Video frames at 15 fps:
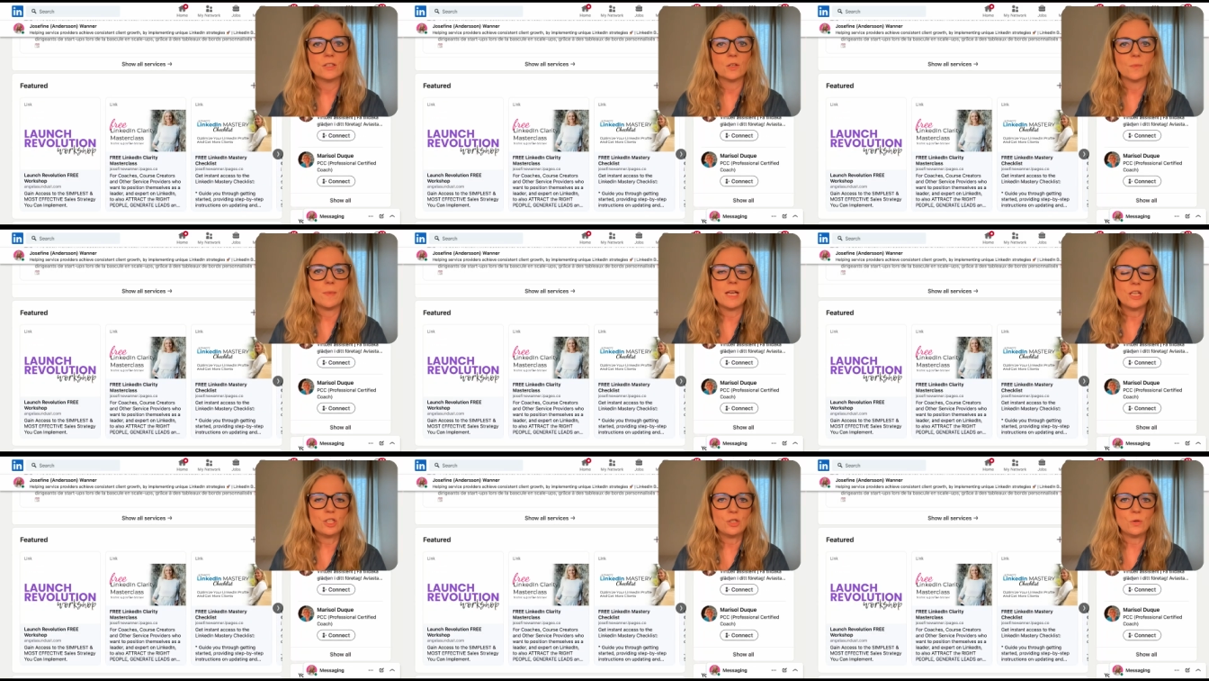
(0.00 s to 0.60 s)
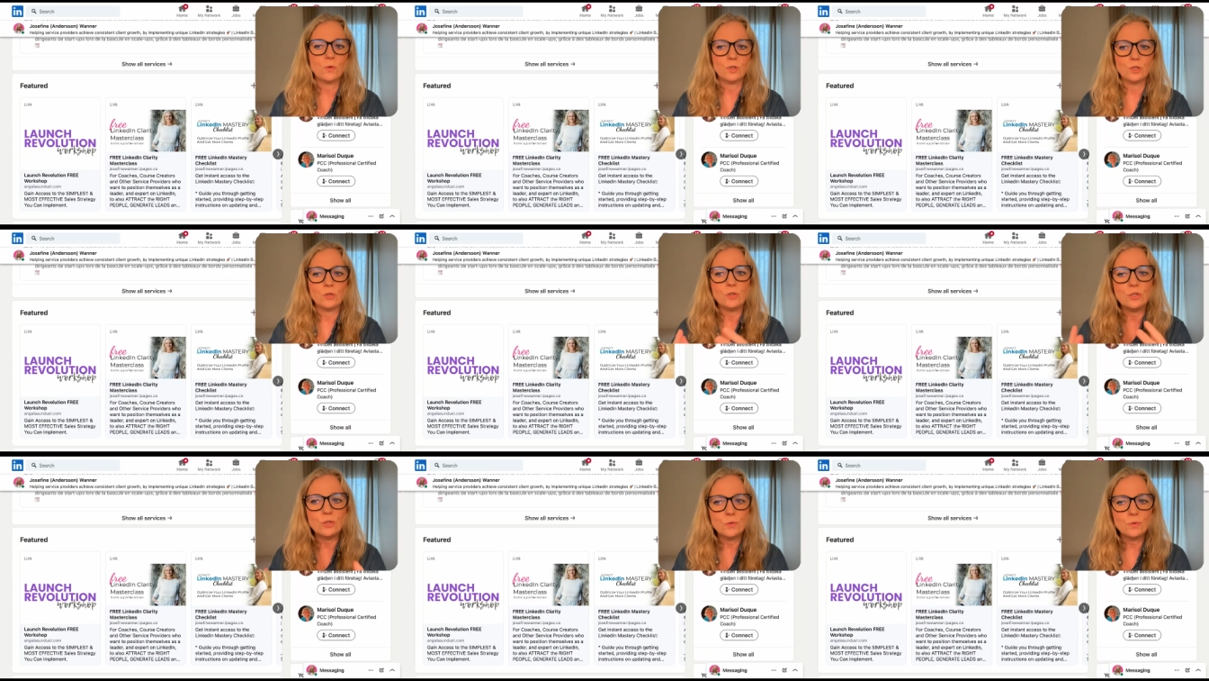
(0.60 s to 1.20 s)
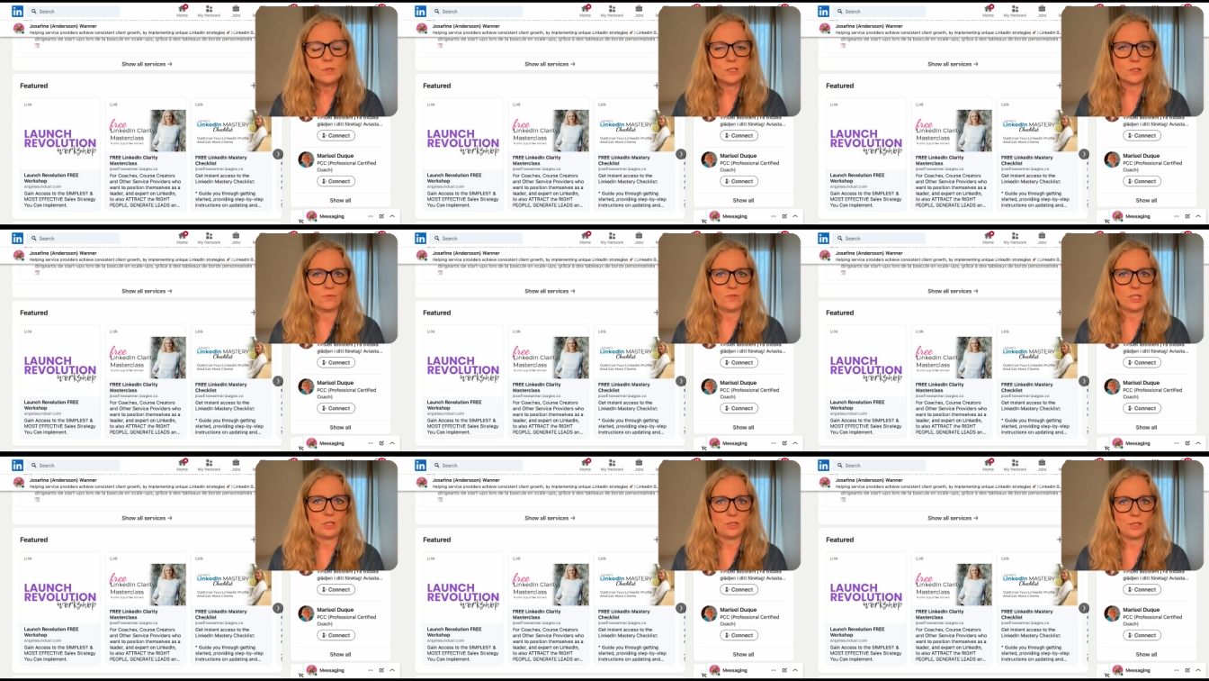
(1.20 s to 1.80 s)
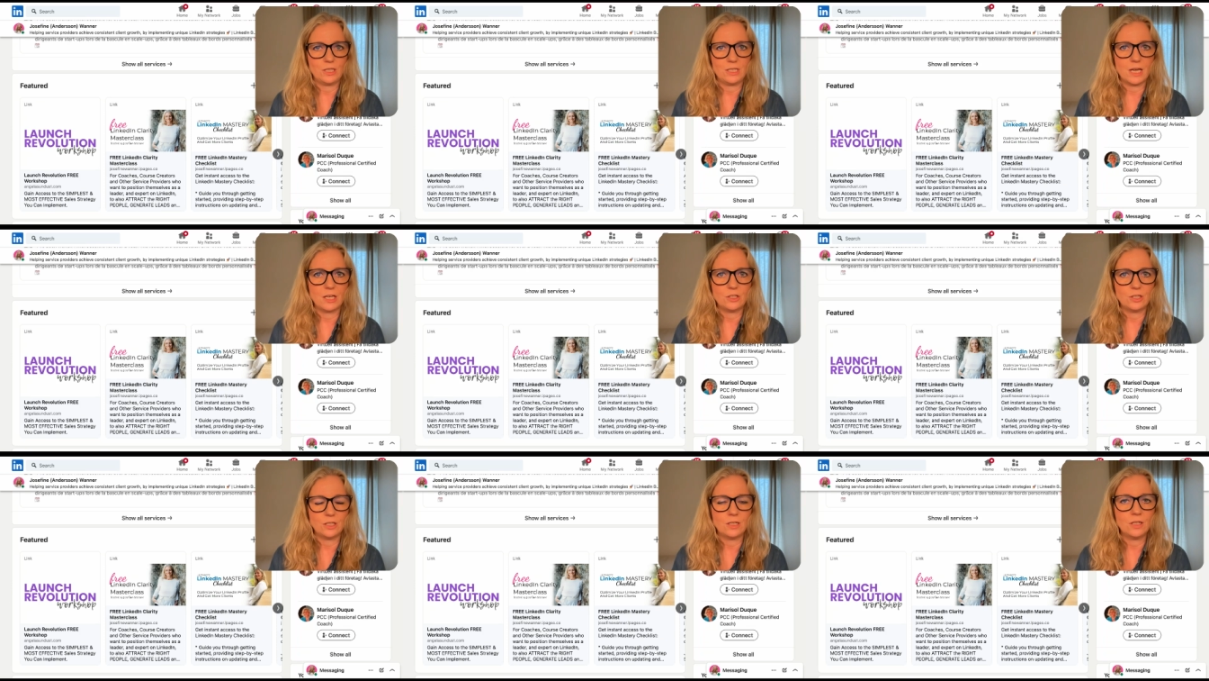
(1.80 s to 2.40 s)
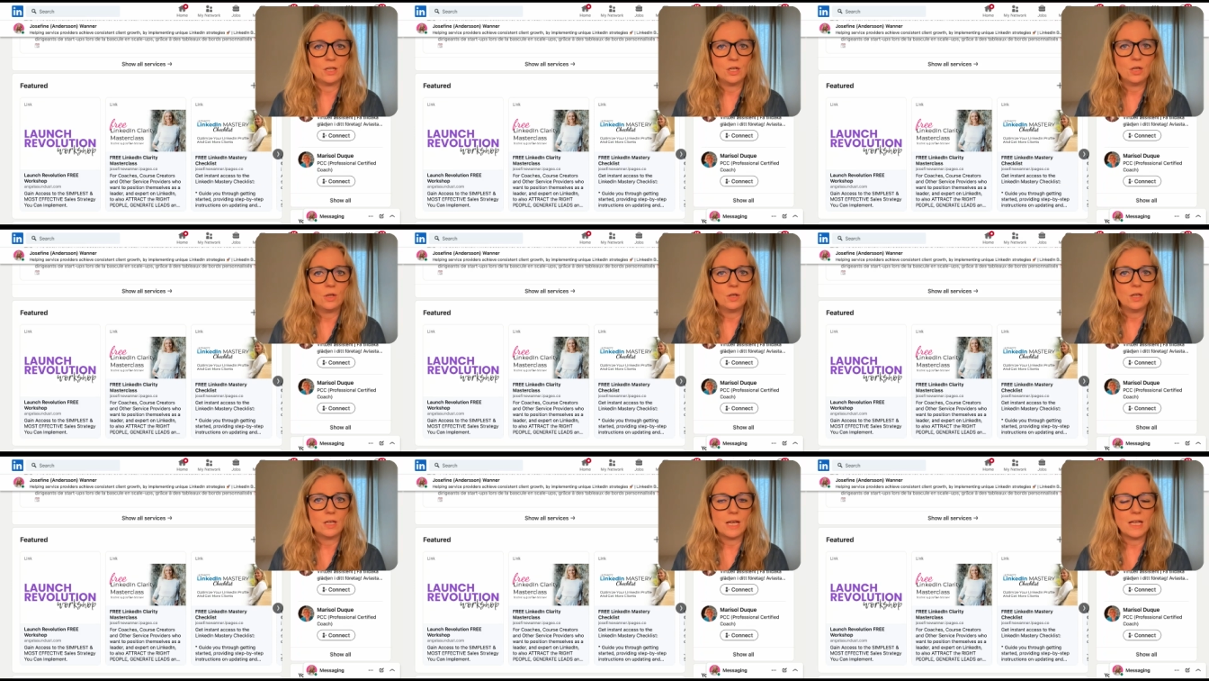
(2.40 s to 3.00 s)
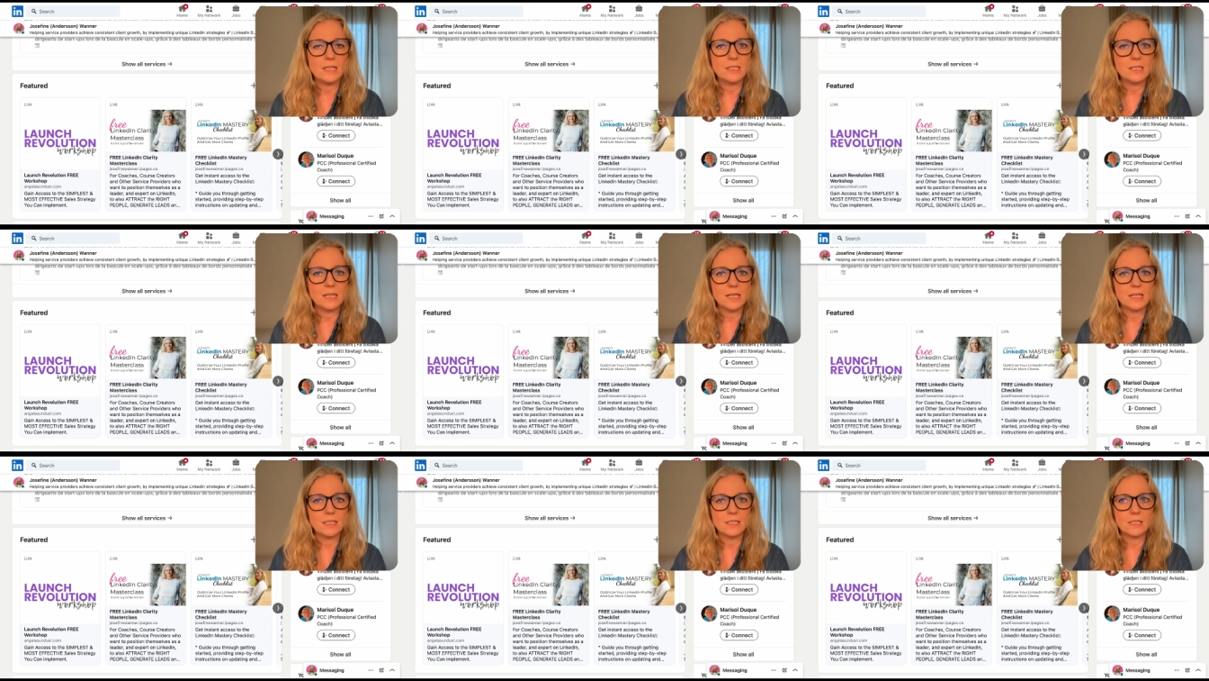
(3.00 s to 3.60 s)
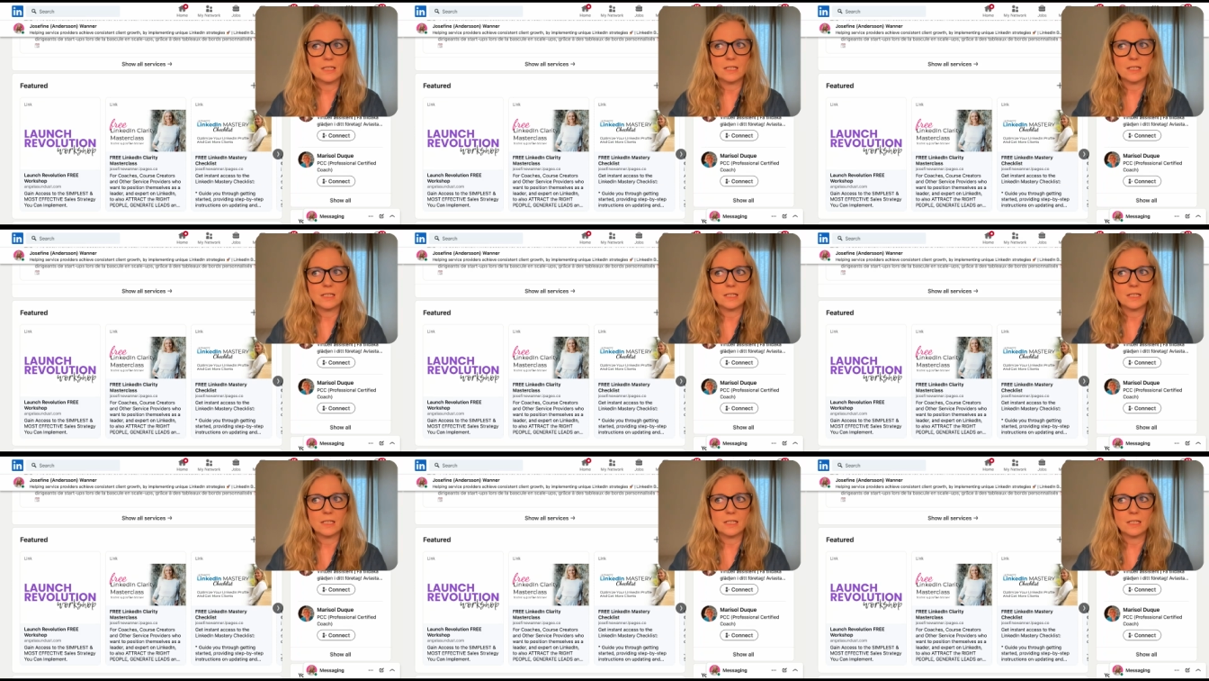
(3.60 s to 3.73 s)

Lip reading: So make sure you use the featured section and